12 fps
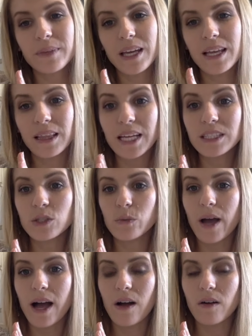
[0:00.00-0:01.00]
it lets you
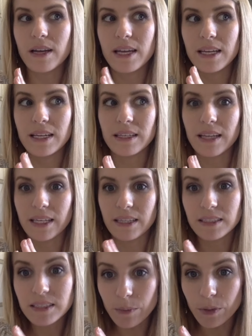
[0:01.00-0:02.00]
out in like the
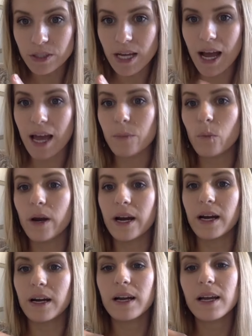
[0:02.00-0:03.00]
summertime,
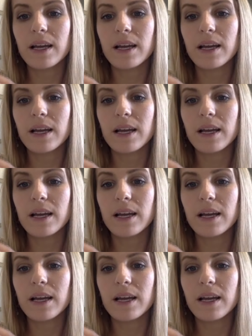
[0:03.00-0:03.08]
where,